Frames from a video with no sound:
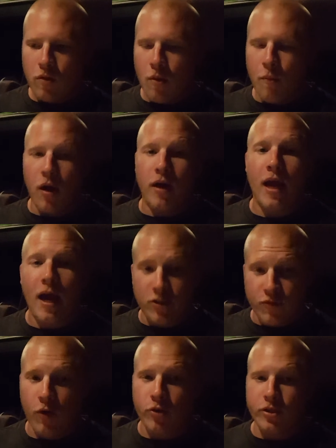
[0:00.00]
But as
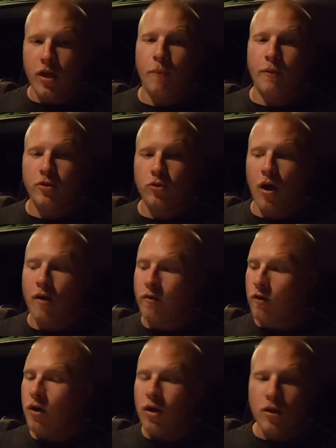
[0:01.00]
far as a company driver,